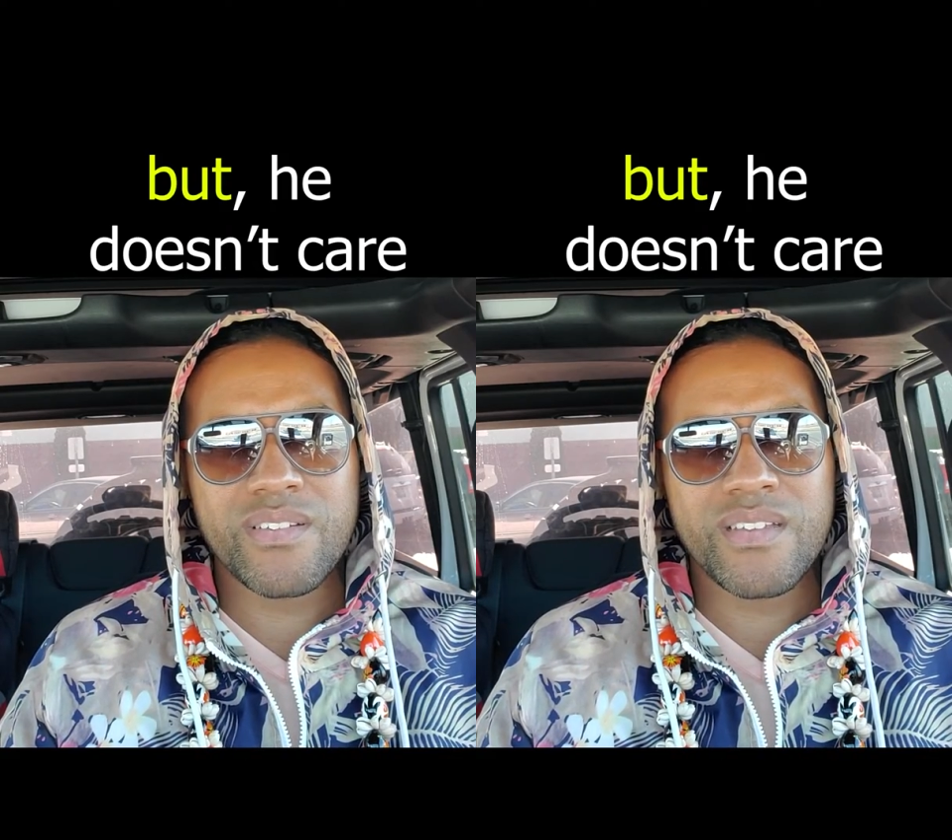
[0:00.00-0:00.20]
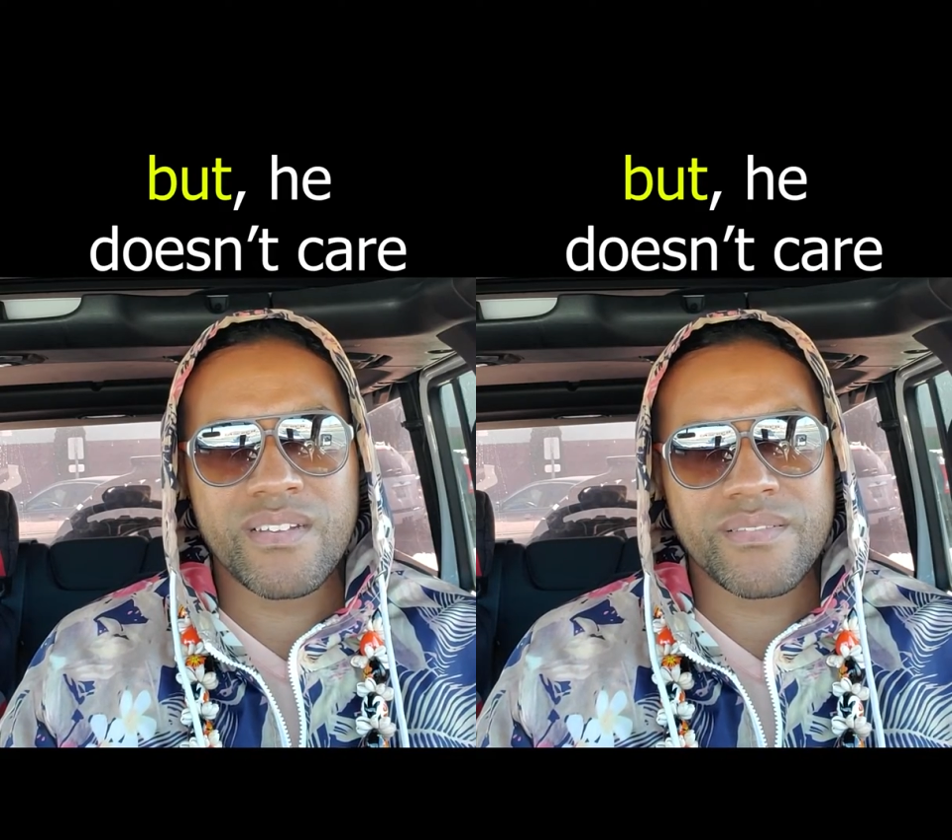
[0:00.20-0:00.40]

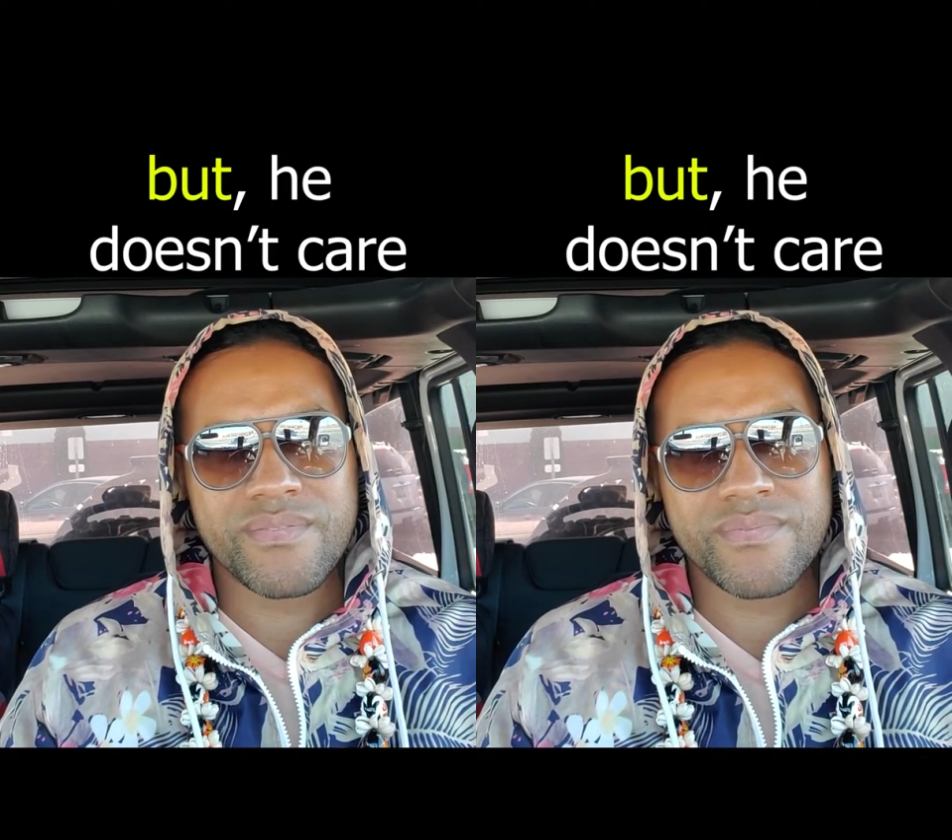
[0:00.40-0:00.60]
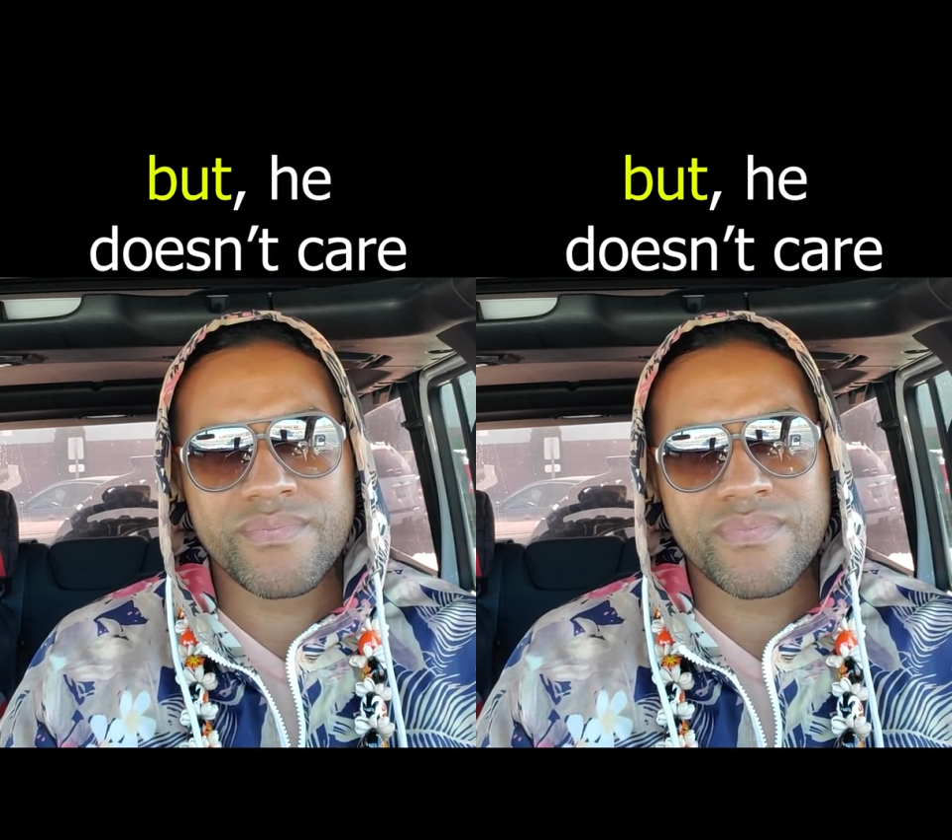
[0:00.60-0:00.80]
ia
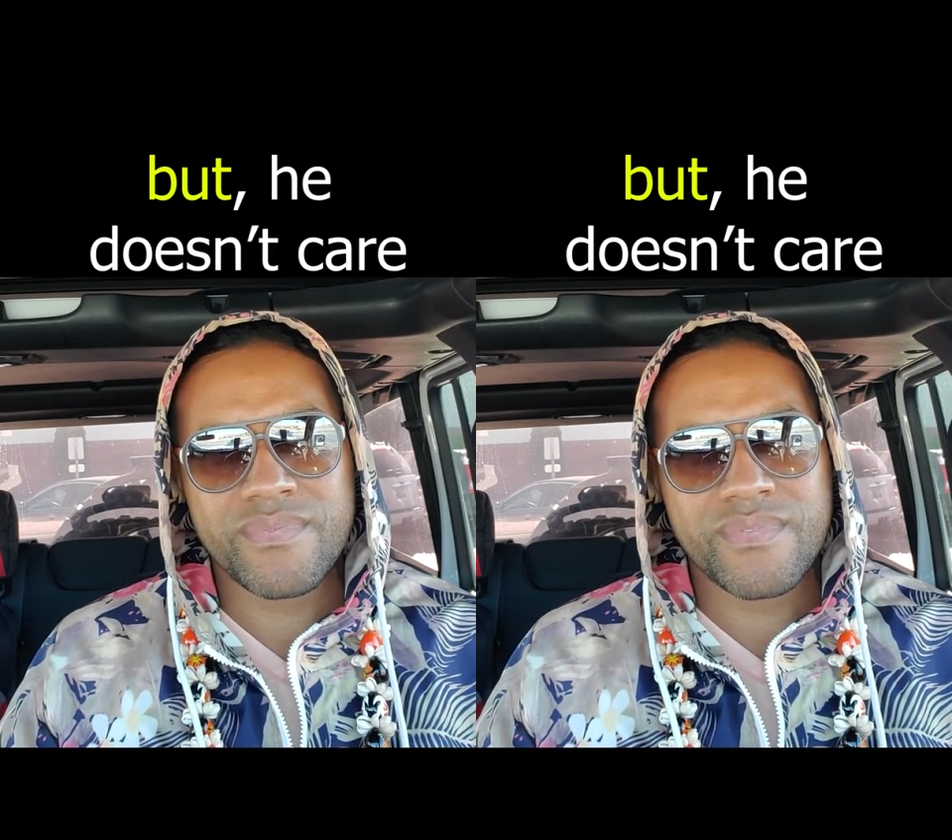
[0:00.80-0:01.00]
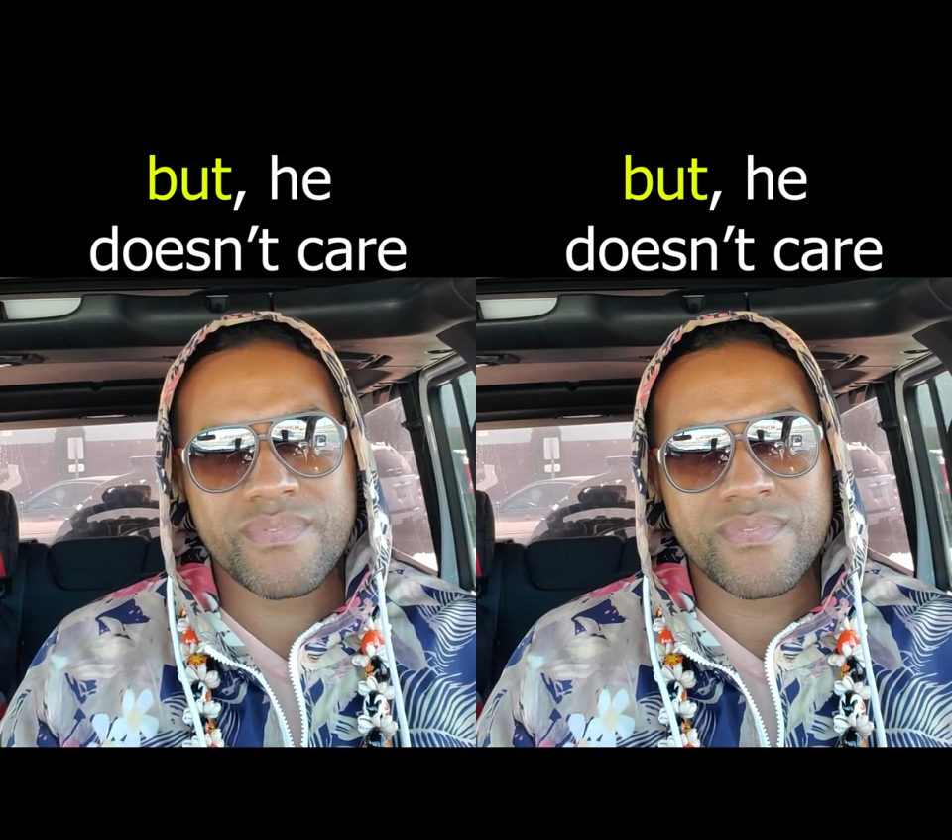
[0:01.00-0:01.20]

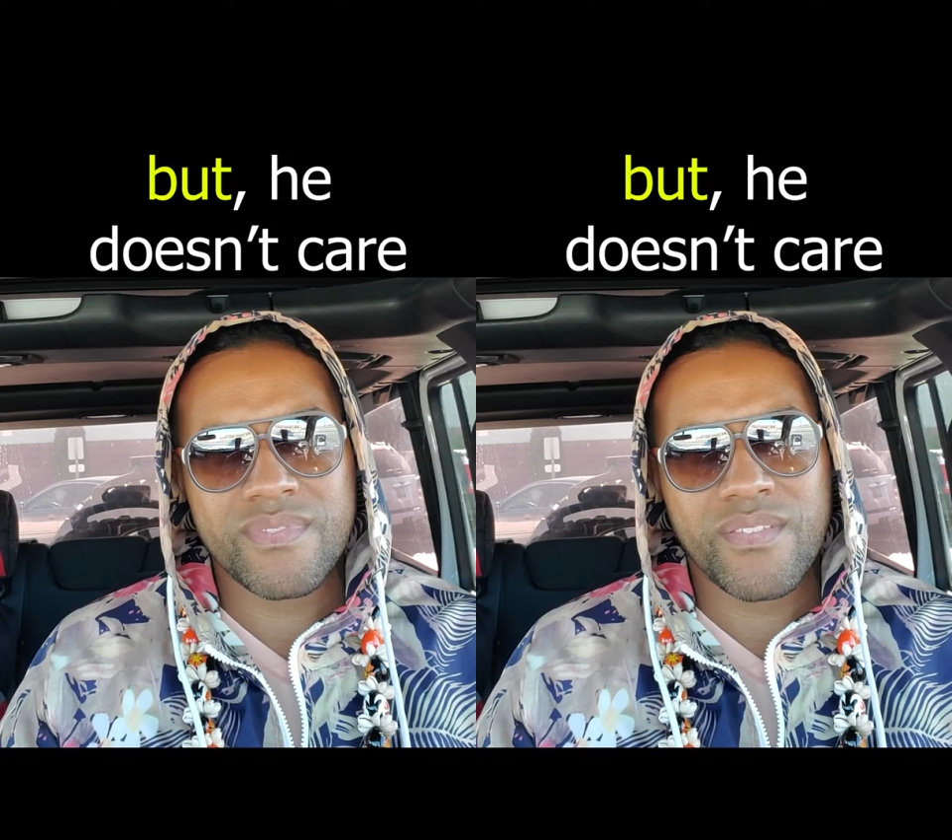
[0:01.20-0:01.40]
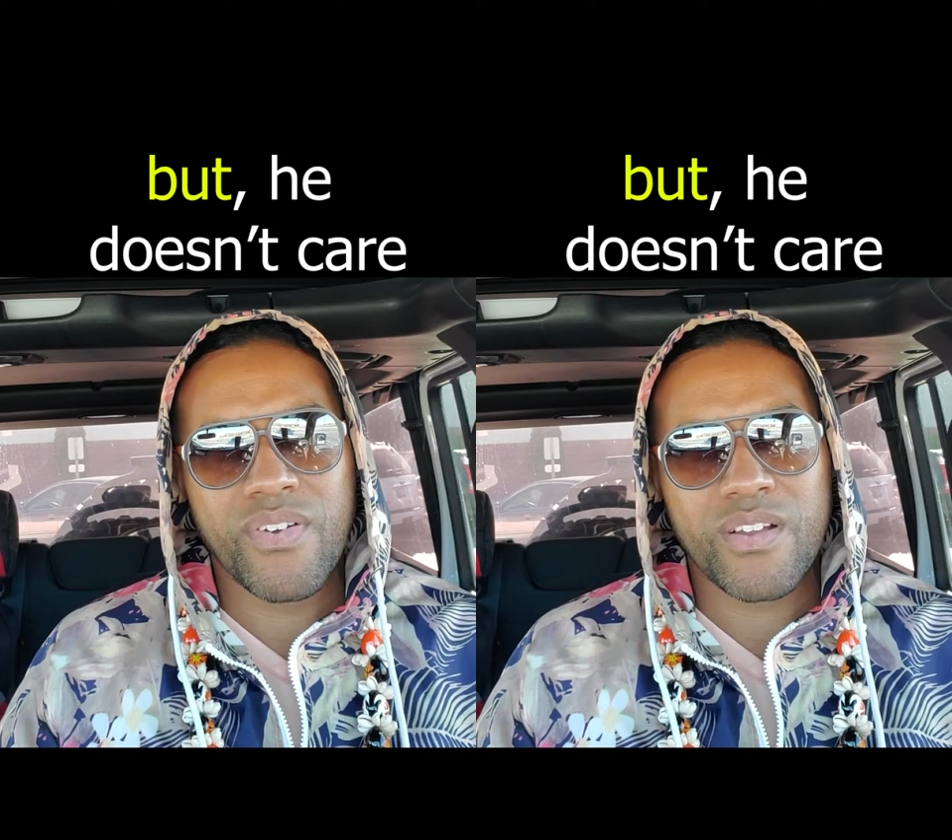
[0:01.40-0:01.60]

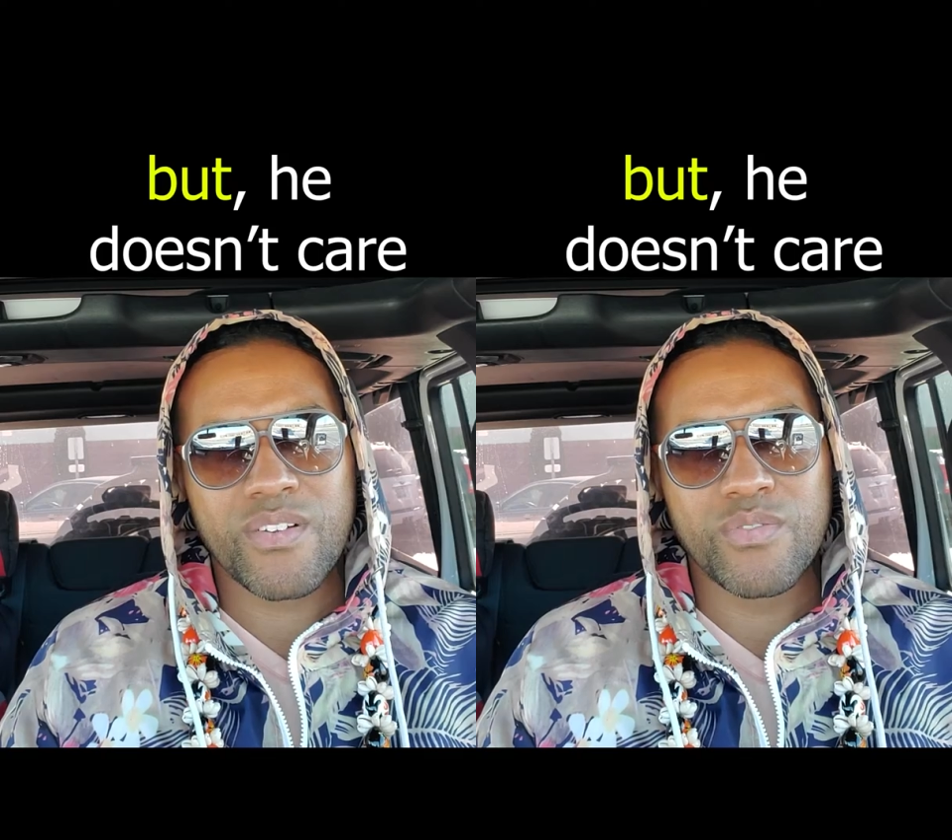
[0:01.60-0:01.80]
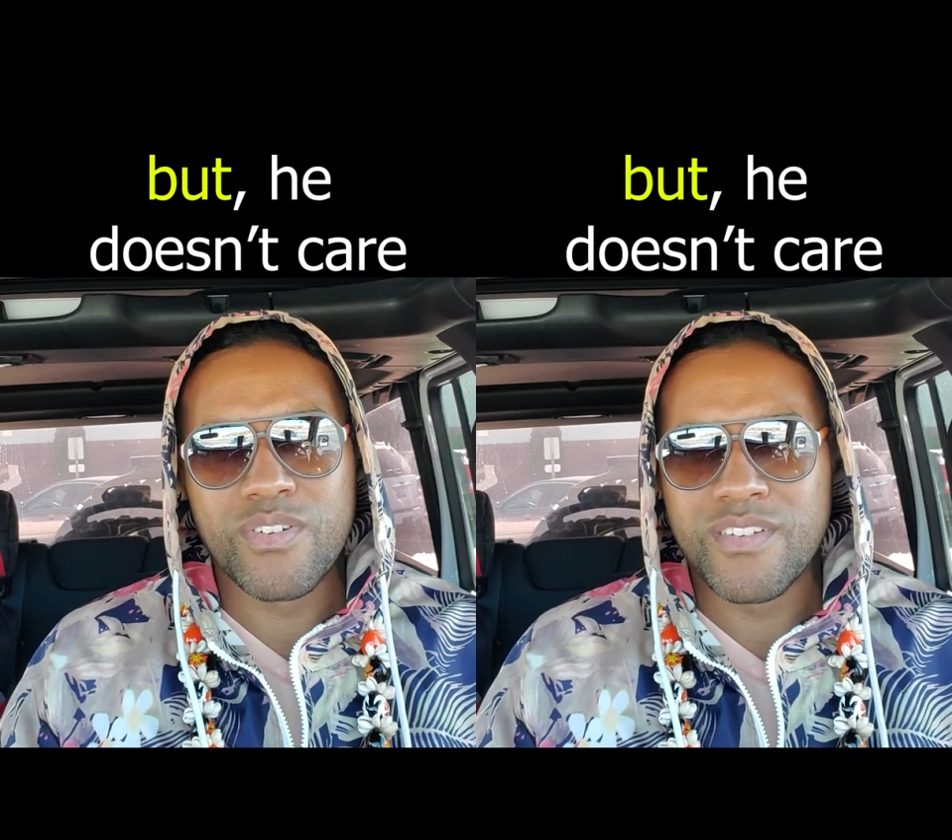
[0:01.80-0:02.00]
fako